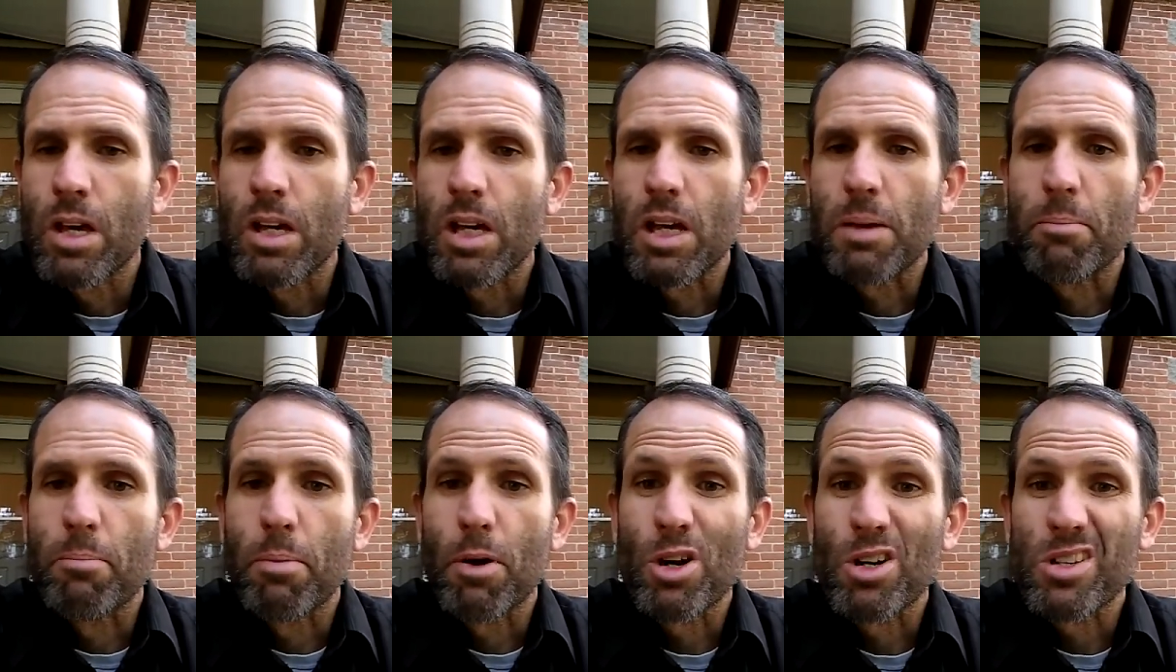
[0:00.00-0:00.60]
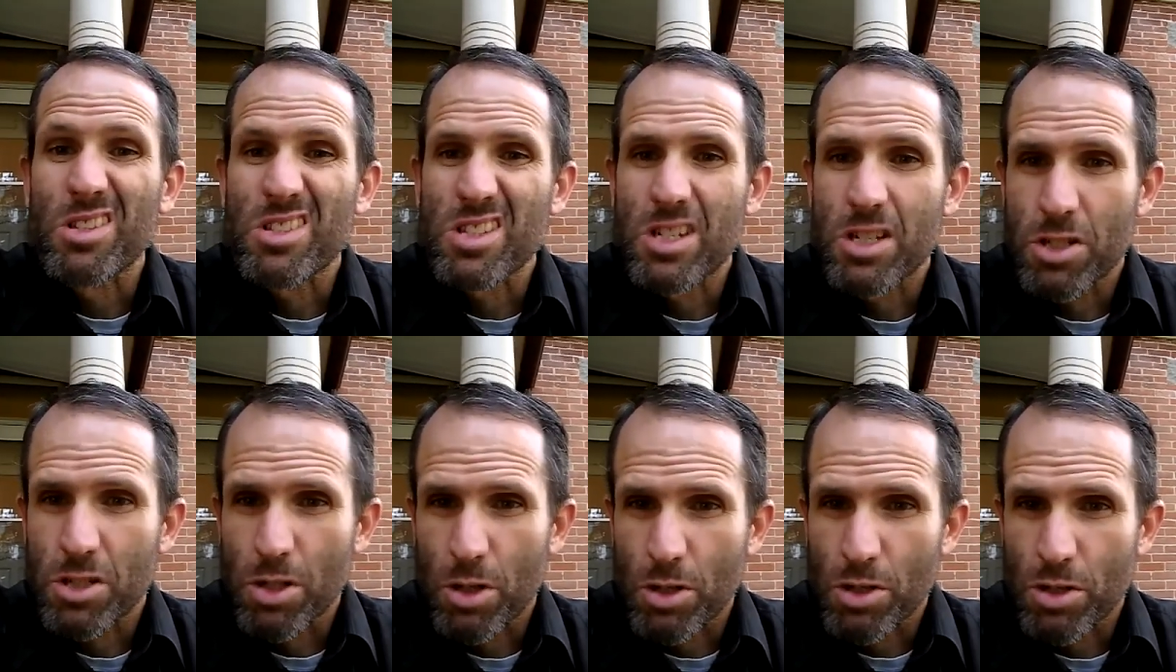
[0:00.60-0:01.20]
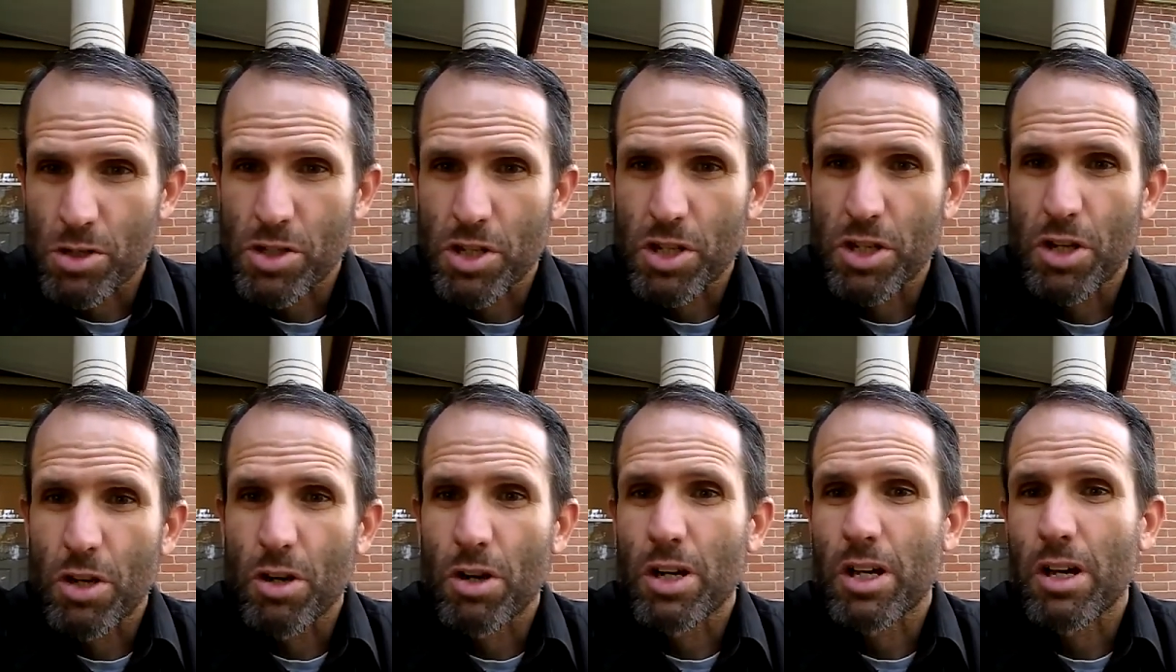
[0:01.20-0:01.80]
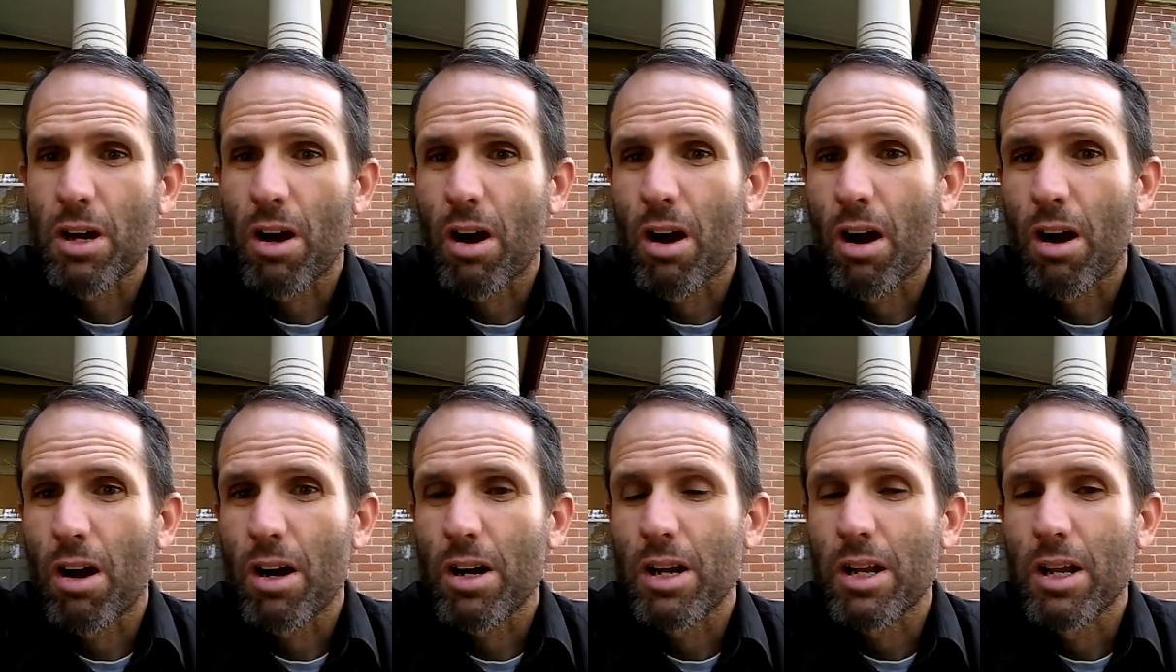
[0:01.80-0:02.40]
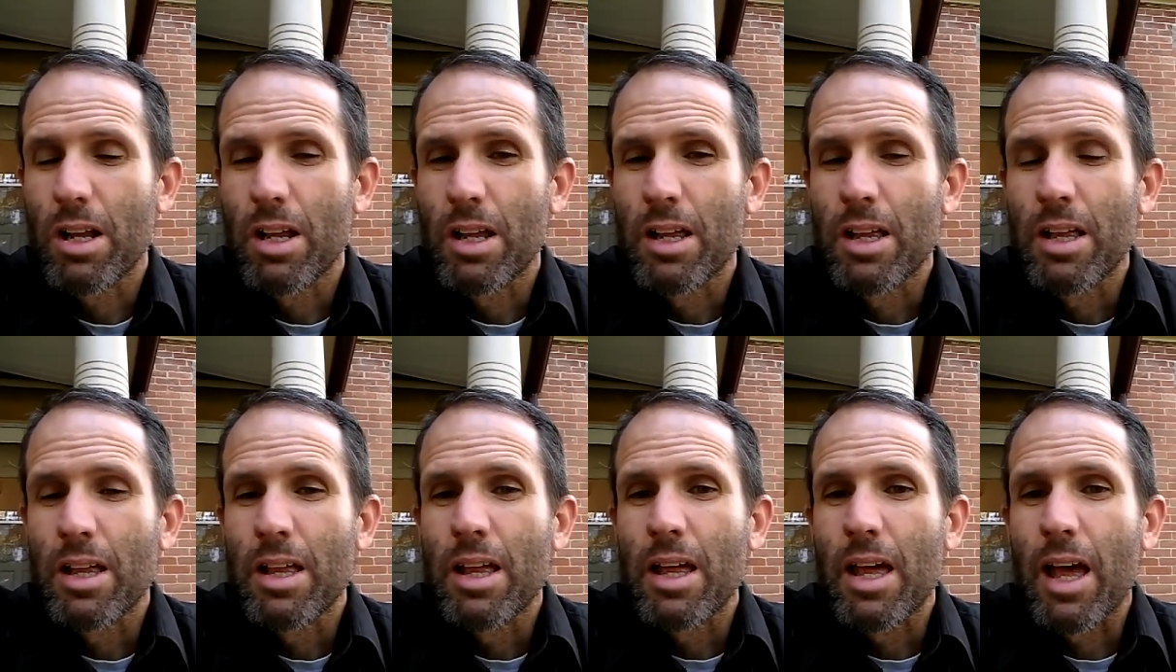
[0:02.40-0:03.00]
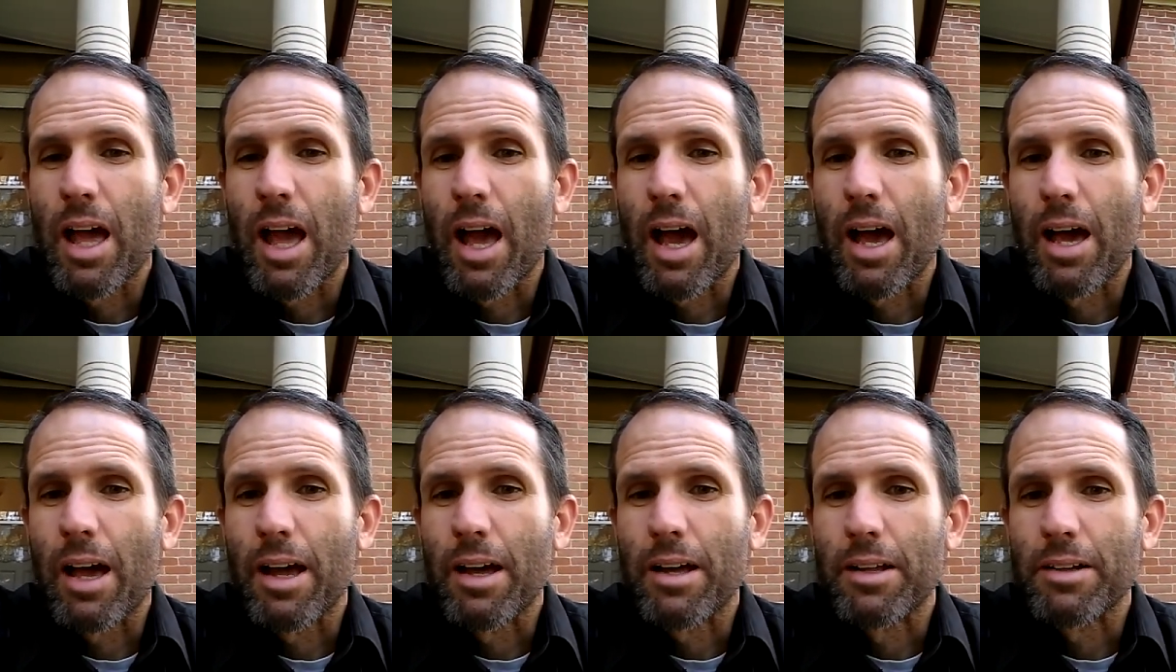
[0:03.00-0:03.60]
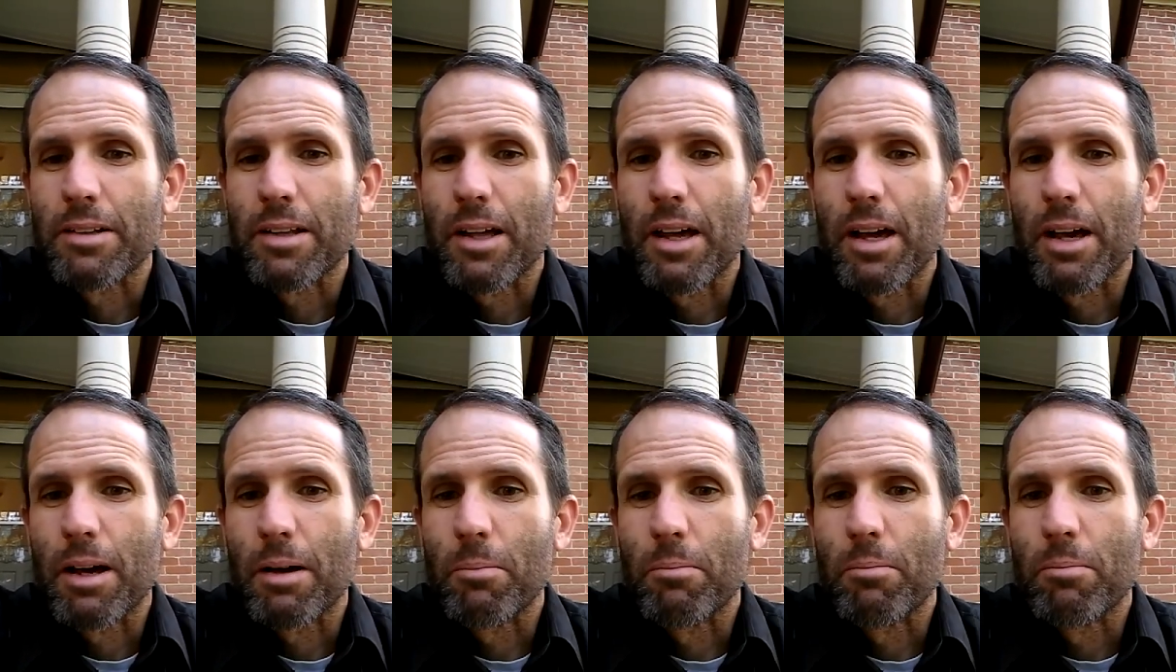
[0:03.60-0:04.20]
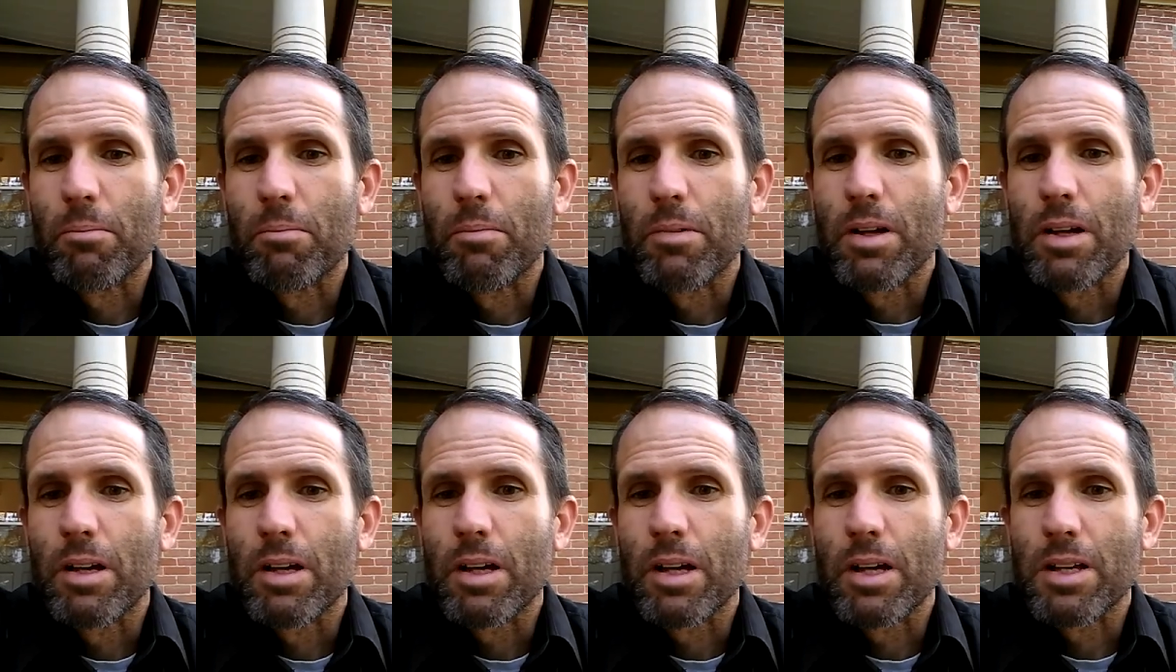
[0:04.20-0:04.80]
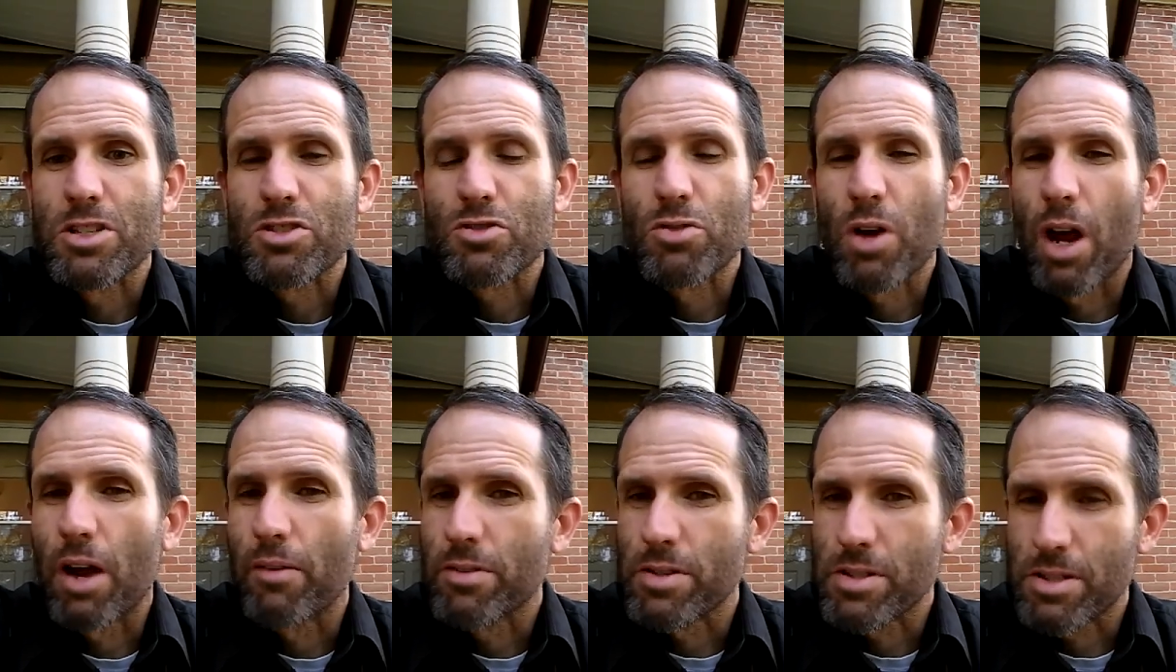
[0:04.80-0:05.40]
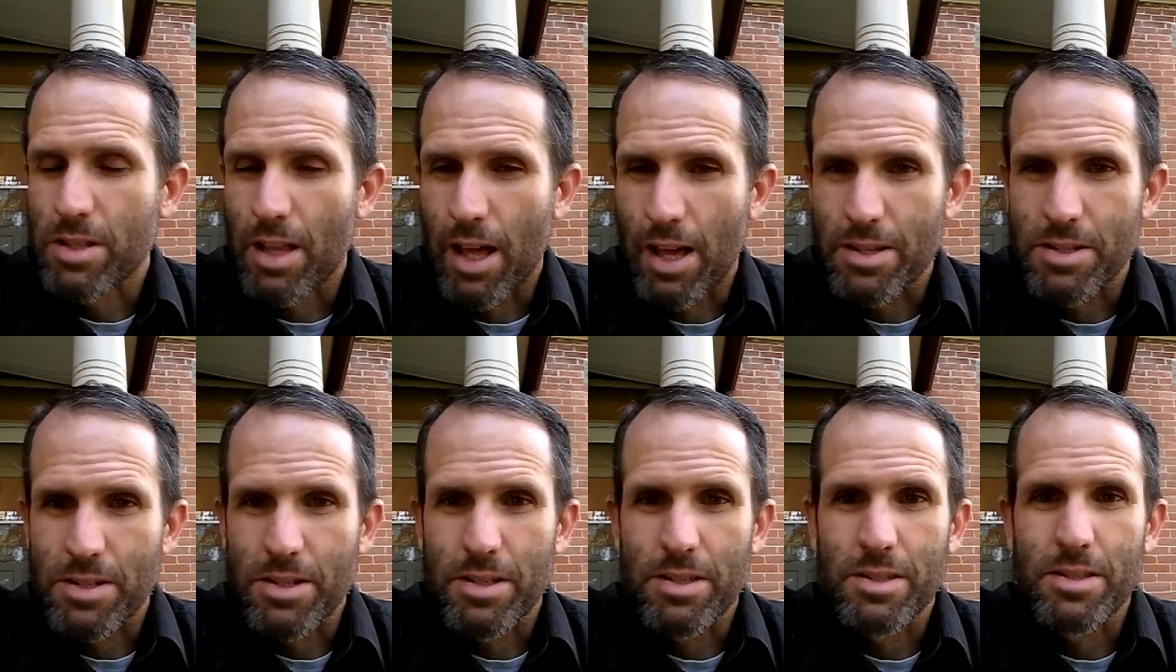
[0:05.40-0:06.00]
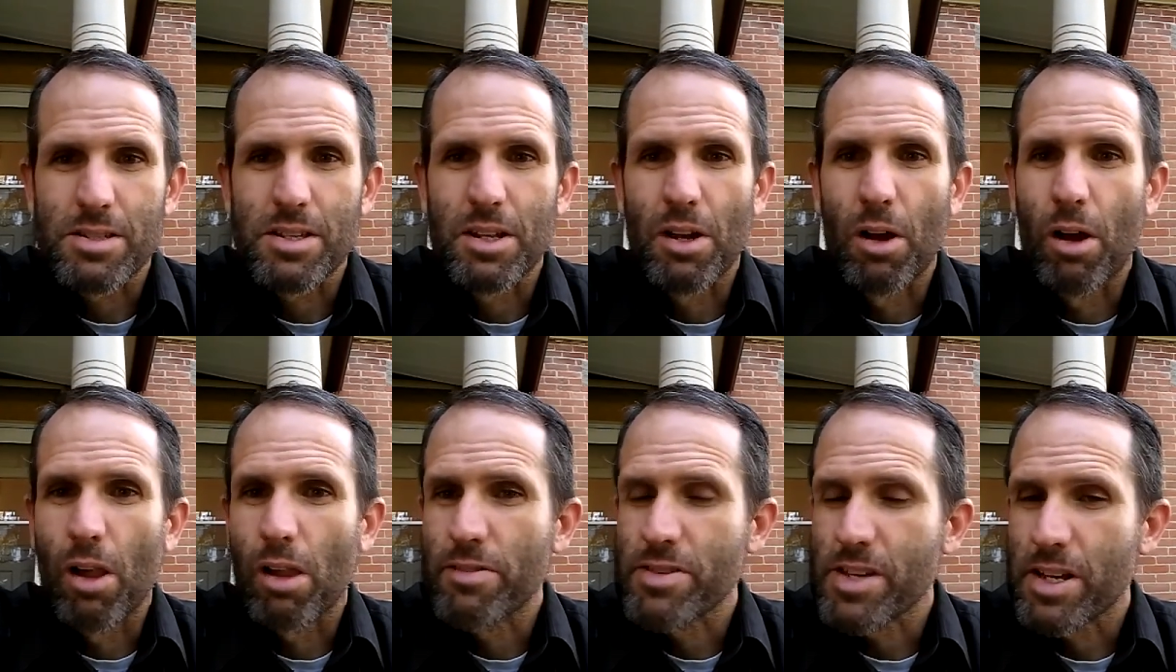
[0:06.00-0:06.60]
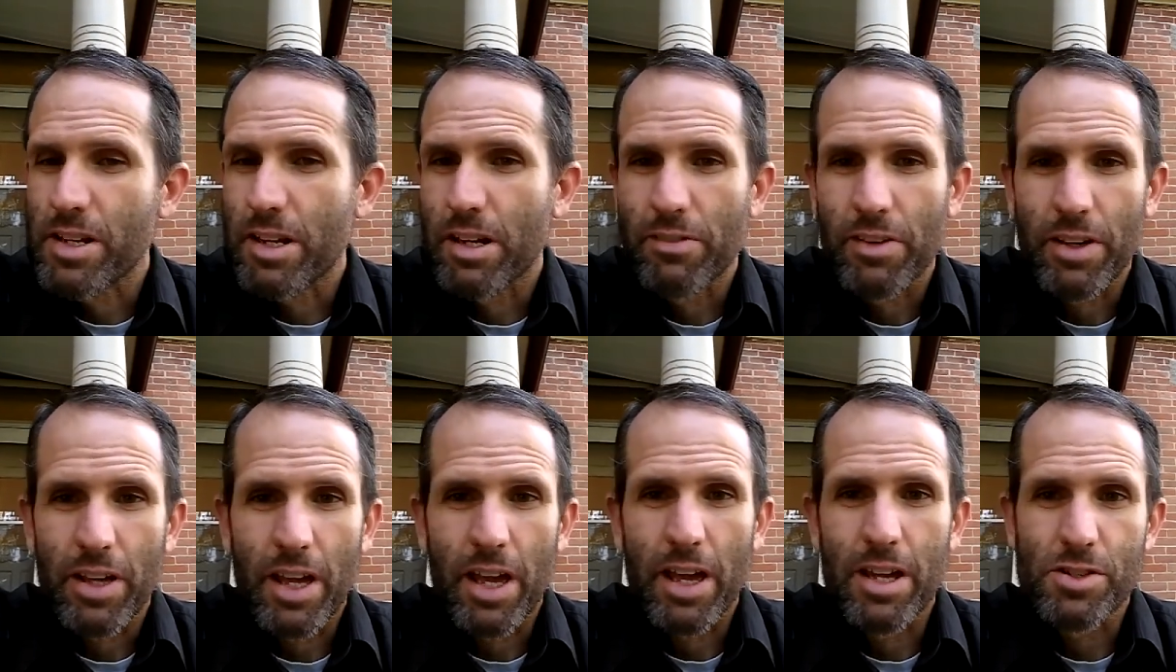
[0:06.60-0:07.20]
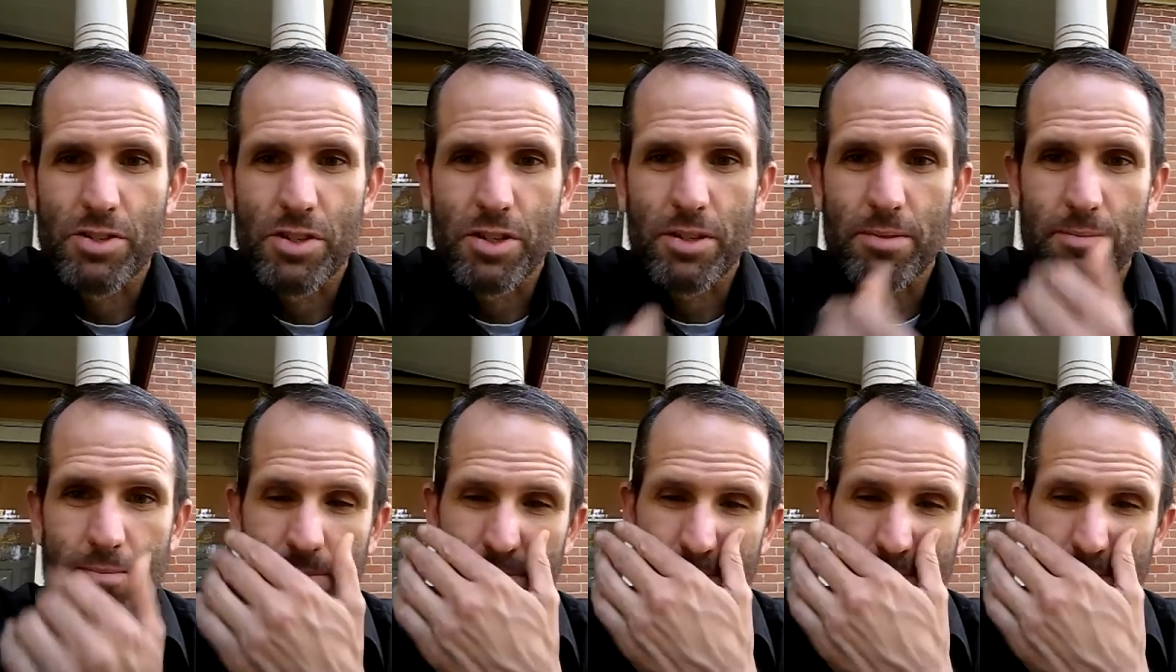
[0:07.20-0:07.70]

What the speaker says: He burns his Social Security card and his driver's license and all of his identification.